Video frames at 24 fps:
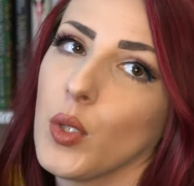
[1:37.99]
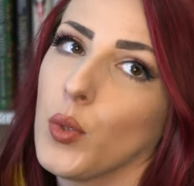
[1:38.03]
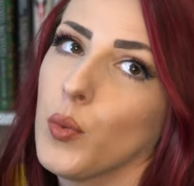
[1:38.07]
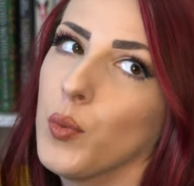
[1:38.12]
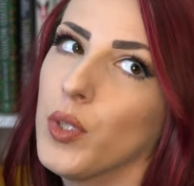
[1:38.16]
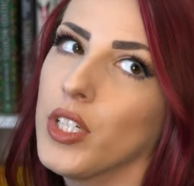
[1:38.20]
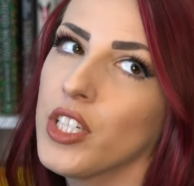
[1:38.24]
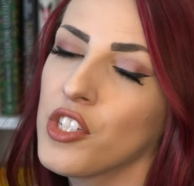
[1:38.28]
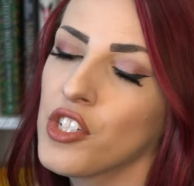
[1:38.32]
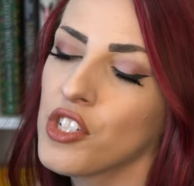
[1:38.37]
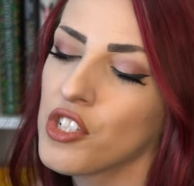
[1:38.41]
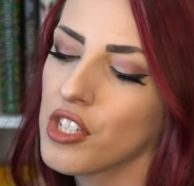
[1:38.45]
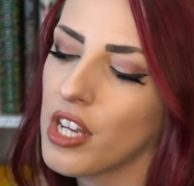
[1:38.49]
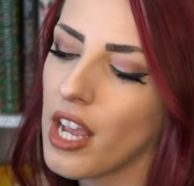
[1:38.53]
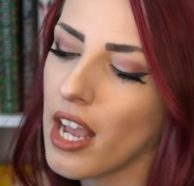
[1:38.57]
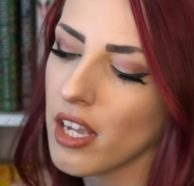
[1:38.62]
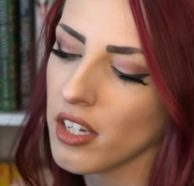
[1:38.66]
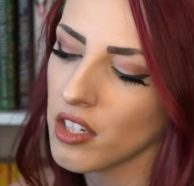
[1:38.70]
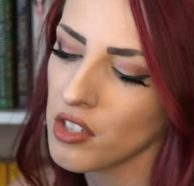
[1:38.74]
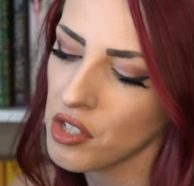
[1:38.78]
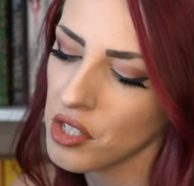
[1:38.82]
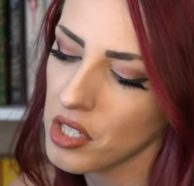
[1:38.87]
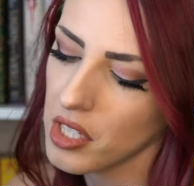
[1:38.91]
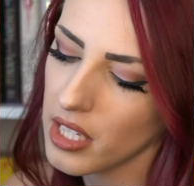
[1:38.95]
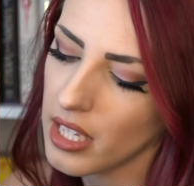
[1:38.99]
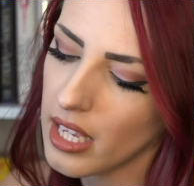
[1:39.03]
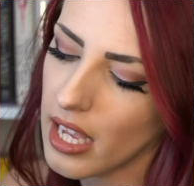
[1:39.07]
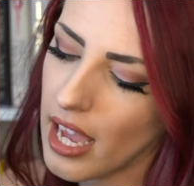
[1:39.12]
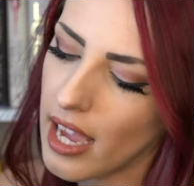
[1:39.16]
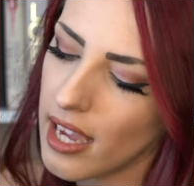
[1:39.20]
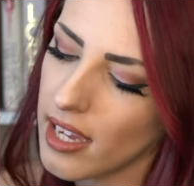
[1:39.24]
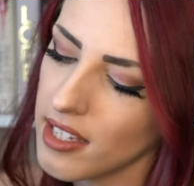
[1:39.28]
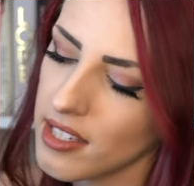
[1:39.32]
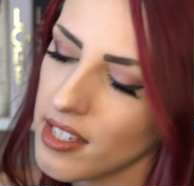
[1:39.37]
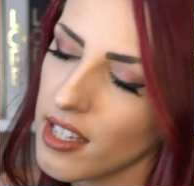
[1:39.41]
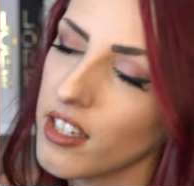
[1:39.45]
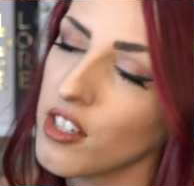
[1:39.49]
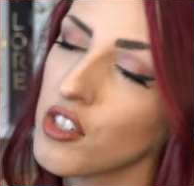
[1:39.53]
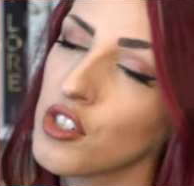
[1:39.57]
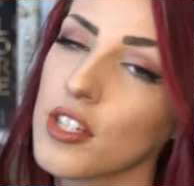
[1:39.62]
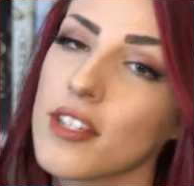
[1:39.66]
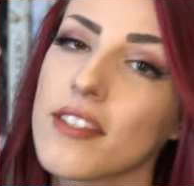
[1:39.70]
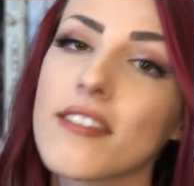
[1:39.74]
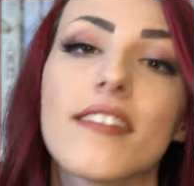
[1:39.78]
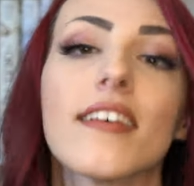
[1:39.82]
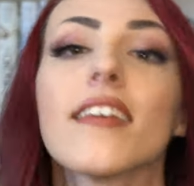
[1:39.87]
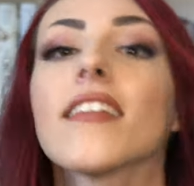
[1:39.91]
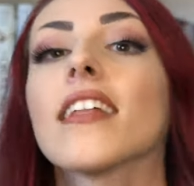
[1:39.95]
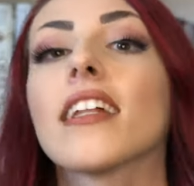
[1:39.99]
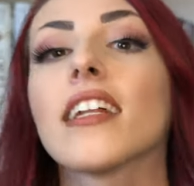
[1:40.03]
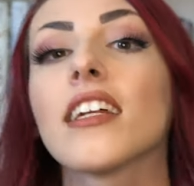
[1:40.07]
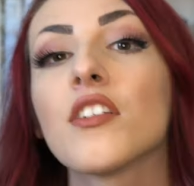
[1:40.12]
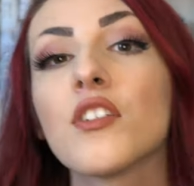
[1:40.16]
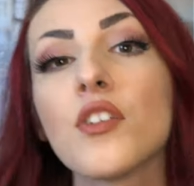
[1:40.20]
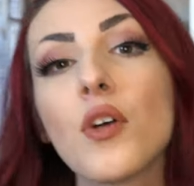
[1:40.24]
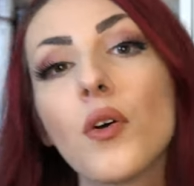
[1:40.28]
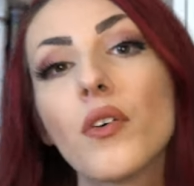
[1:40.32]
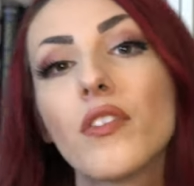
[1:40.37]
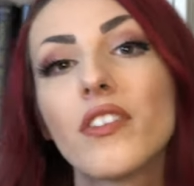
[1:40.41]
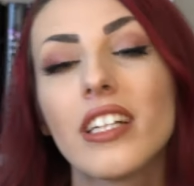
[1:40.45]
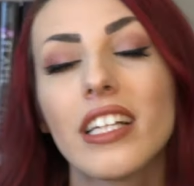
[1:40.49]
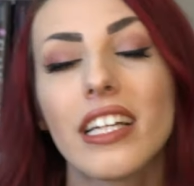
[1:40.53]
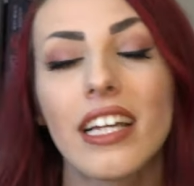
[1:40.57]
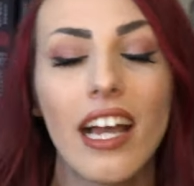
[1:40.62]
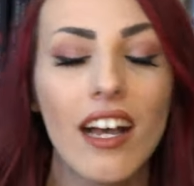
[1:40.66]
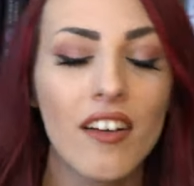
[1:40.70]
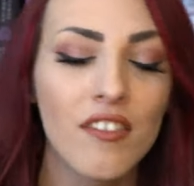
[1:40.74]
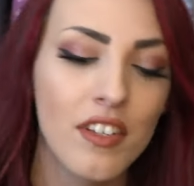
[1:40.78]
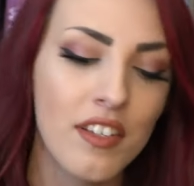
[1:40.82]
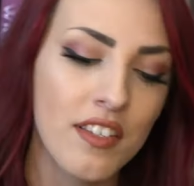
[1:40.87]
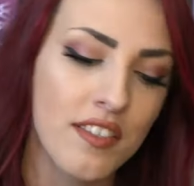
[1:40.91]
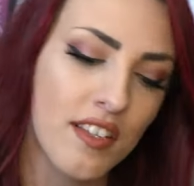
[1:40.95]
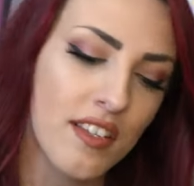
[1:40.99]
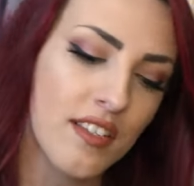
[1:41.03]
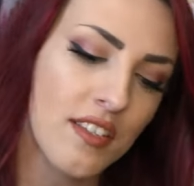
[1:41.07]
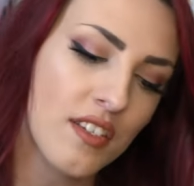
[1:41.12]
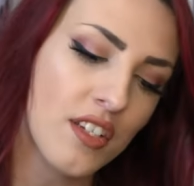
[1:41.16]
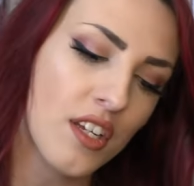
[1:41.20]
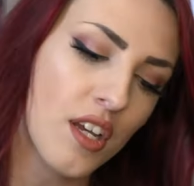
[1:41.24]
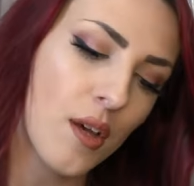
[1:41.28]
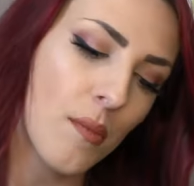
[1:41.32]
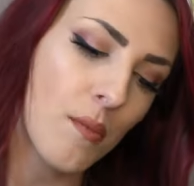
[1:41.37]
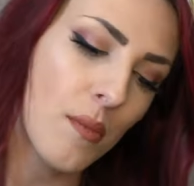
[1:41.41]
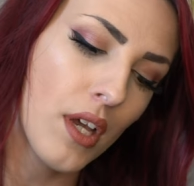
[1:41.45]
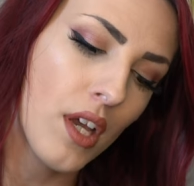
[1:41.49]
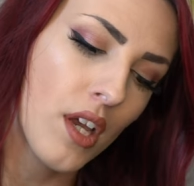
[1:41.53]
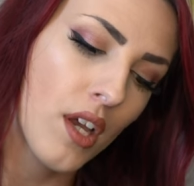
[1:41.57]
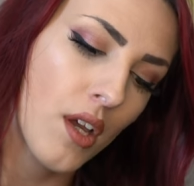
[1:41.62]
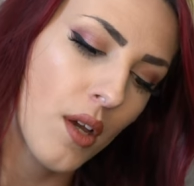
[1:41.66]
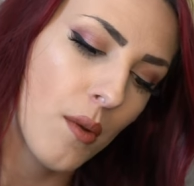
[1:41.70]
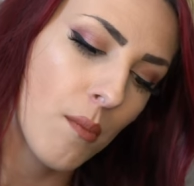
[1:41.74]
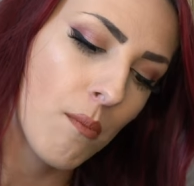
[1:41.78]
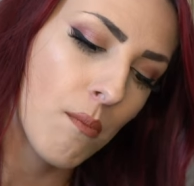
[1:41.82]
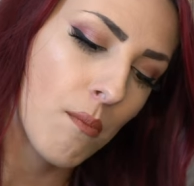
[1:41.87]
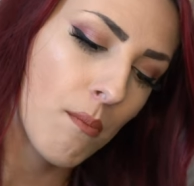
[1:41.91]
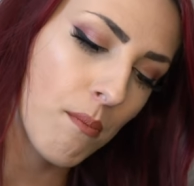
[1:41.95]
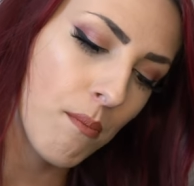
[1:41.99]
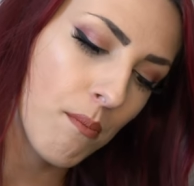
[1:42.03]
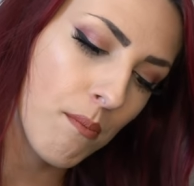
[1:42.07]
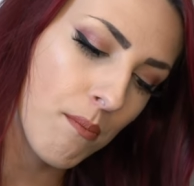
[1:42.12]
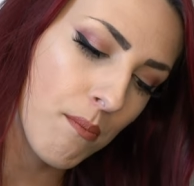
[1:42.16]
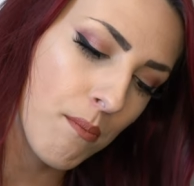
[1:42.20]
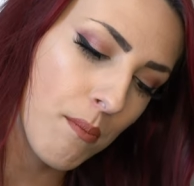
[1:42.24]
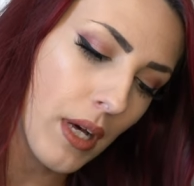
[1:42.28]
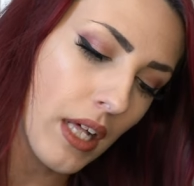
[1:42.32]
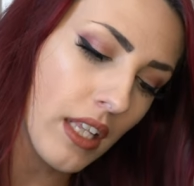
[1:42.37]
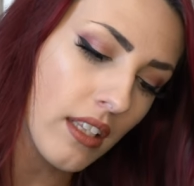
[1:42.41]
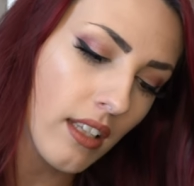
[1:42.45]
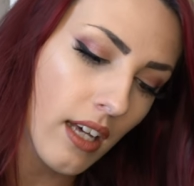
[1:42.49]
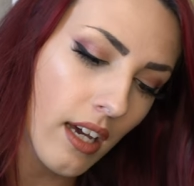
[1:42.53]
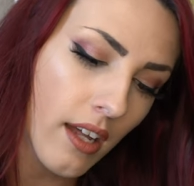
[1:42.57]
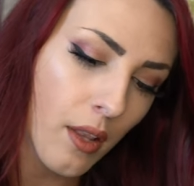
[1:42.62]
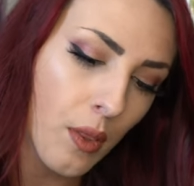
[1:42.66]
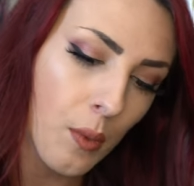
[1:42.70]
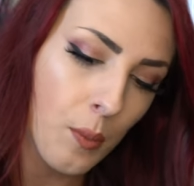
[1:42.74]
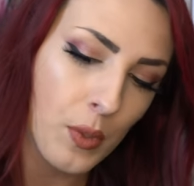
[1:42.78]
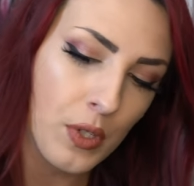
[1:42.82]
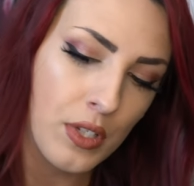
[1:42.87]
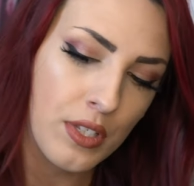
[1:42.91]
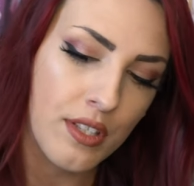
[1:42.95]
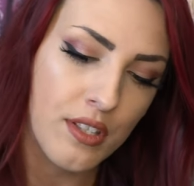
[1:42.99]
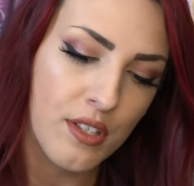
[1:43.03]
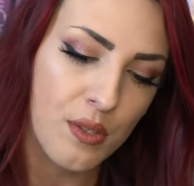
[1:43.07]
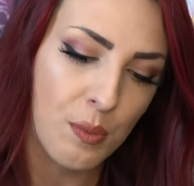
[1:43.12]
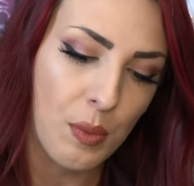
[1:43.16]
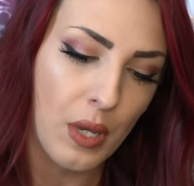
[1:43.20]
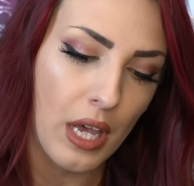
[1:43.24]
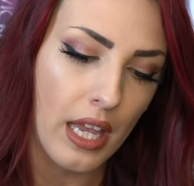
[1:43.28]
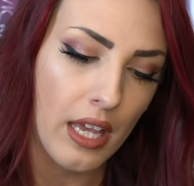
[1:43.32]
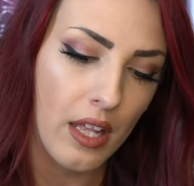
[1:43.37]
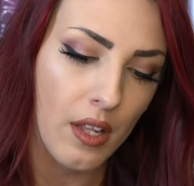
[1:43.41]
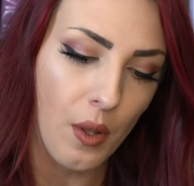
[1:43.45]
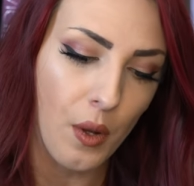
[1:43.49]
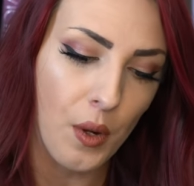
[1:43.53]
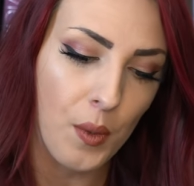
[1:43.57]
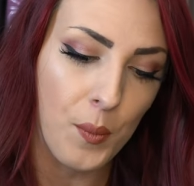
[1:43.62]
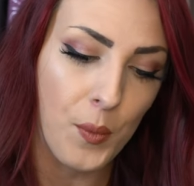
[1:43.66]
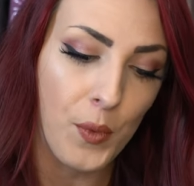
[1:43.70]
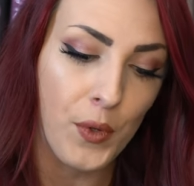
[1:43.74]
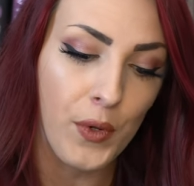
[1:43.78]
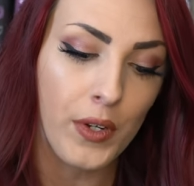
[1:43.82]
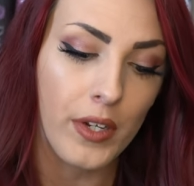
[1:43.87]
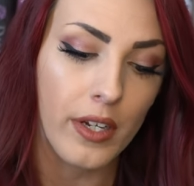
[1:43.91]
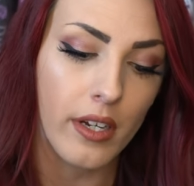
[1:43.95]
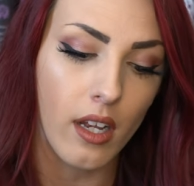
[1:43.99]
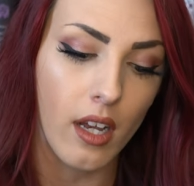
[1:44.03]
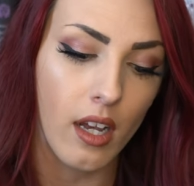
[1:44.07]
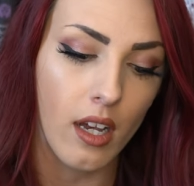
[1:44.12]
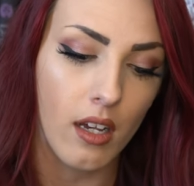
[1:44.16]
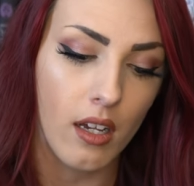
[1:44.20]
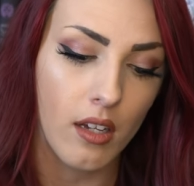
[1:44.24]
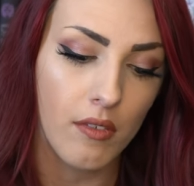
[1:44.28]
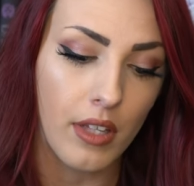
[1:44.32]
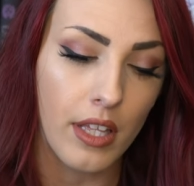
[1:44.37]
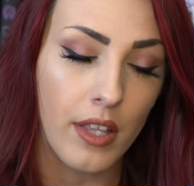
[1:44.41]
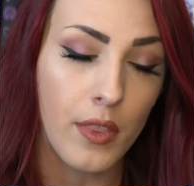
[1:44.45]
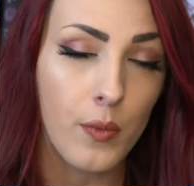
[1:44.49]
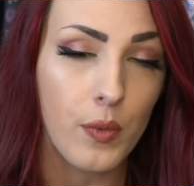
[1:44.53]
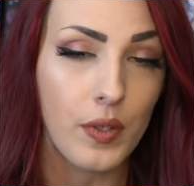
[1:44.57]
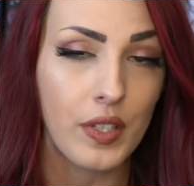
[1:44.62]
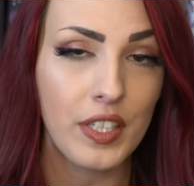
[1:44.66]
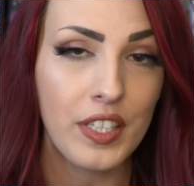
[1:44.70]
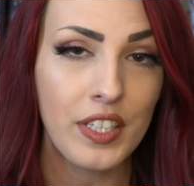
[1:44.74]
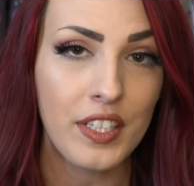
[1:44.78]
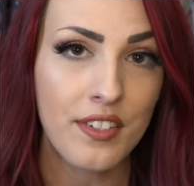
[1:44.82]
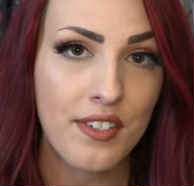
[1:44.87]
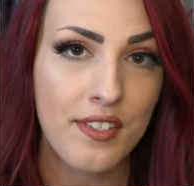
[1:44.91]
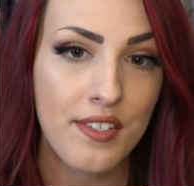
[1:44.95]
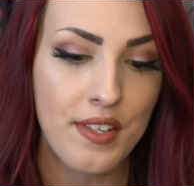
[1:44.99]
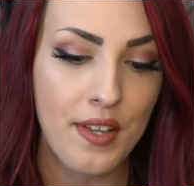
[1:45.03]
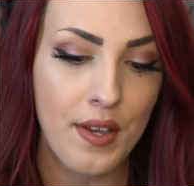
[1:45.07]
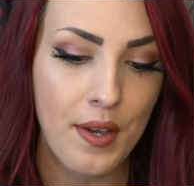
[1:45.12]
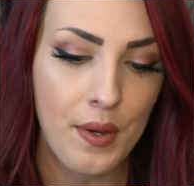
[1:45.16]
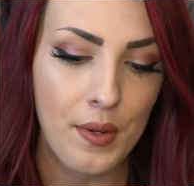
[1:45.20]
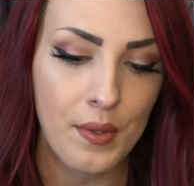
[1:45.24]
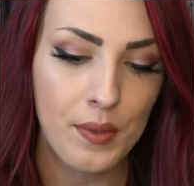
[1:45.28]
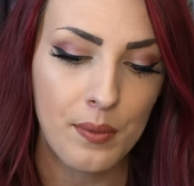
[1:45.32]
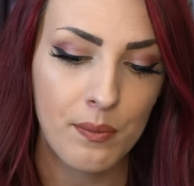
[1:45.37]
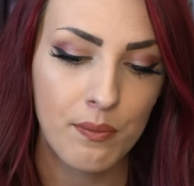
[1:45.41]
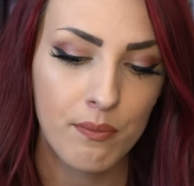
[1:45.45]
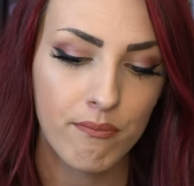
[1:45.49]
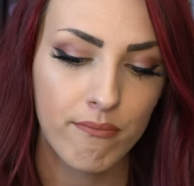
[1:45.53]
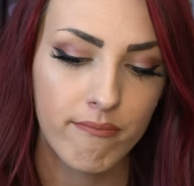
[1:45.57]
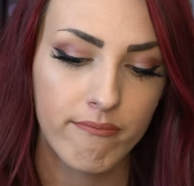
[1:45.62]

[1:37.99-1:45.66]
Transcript: which actually, as I just said, that I don't really have a system, Mm, a lot of the books in this pile are more uh, a thriller, so